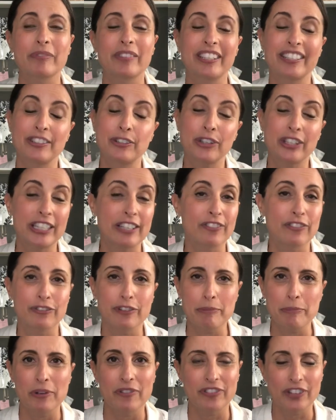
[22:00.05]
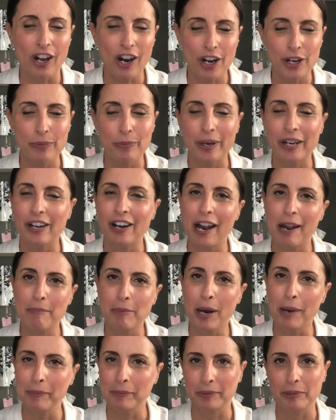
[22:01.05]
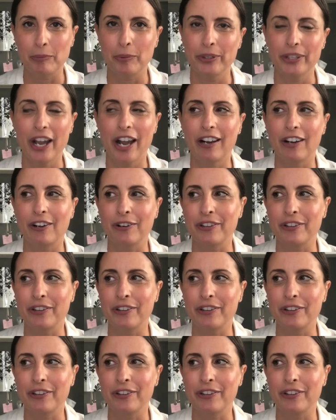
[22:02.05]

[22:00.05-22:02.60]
you can even remove the hardware. I probably will not go